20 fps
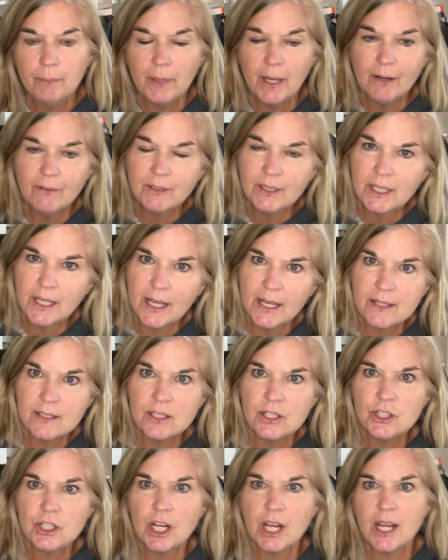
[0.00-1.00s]
everything
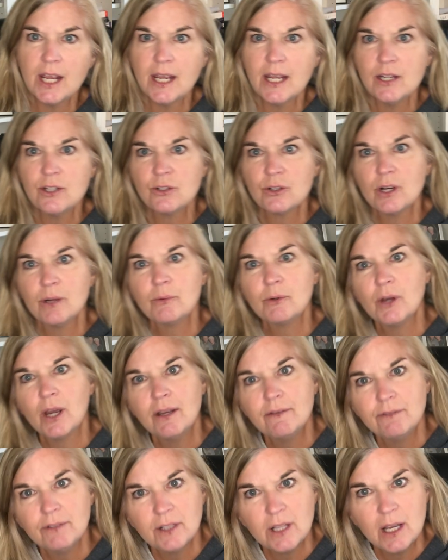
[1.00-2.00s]
has to change, or I'm
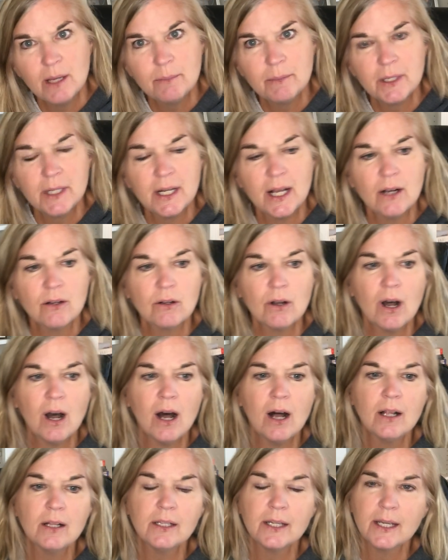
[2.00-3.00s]
grateful I'm an
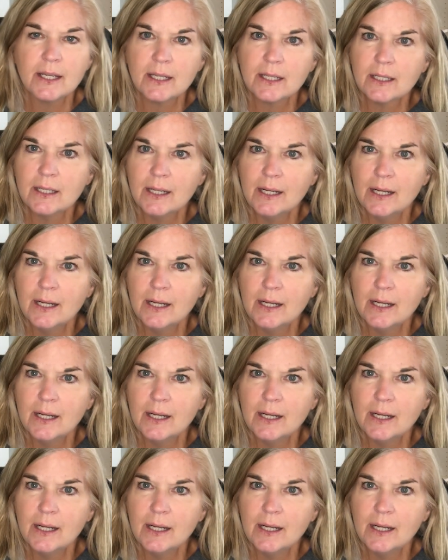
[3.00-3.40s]
alcoholic.